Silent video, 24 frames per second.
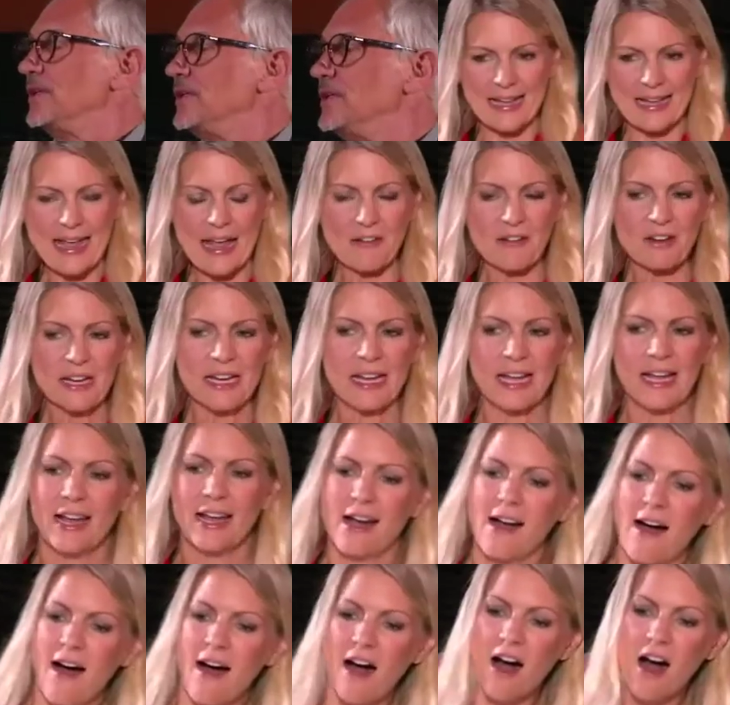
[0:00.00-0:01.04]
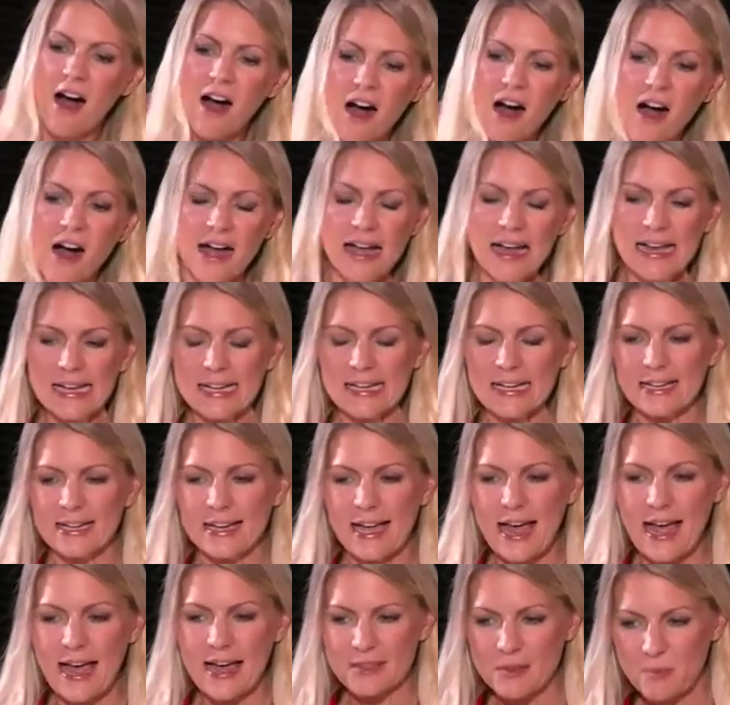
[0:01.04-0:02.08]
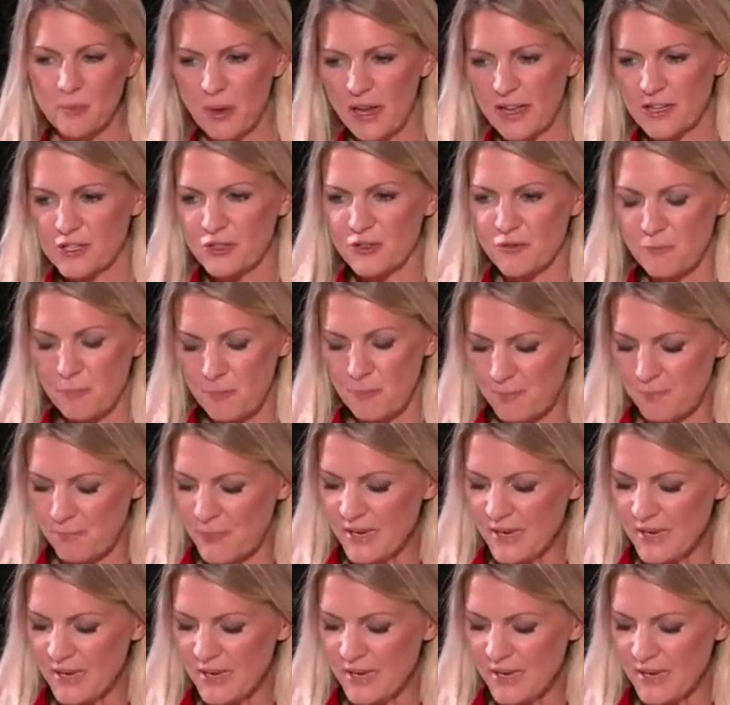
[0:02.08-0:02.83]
Gary, I had the pleasure of